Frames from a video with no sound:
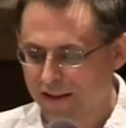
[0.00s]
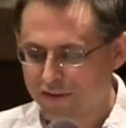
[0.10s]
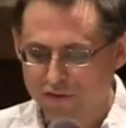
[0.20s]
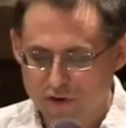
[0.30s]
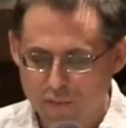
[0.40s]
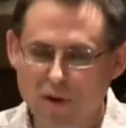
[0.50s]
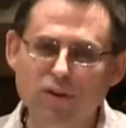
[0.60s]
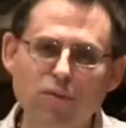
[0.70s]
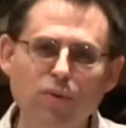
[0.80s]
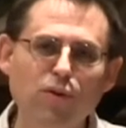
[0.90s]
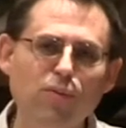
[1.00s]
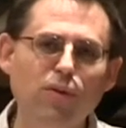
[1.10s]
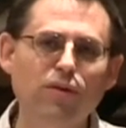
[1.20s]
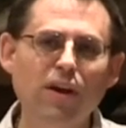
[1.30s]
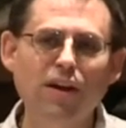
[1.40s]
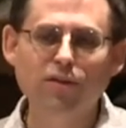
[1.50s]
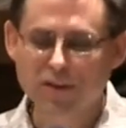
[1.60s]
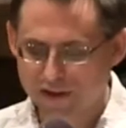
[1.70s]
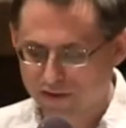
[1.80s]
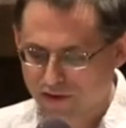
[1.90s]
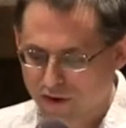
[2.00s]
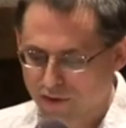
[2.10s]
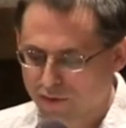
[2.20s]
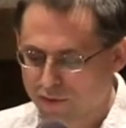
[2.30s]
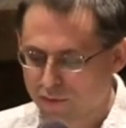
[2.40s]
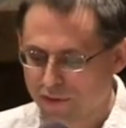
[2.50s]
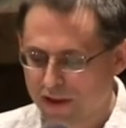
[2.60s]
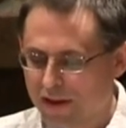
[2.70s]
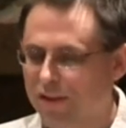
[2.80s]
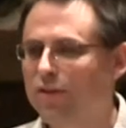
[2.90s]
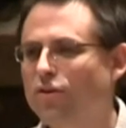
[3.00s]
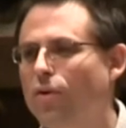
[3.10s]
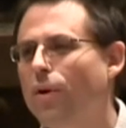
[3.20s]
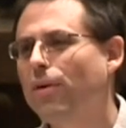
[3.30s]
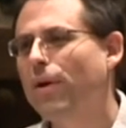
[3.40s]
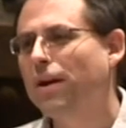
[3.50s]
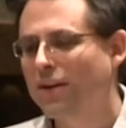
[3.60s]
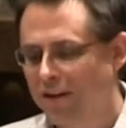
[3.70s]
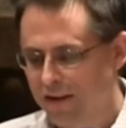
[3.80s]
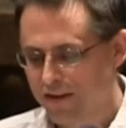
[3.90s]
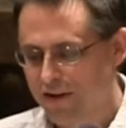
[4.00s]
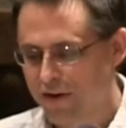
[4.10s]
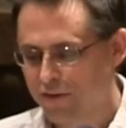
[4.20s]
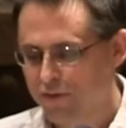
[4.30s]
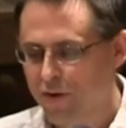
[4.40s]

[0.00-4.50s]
So it's no wonder Plumer titled his article, There's No Way Around It, Donald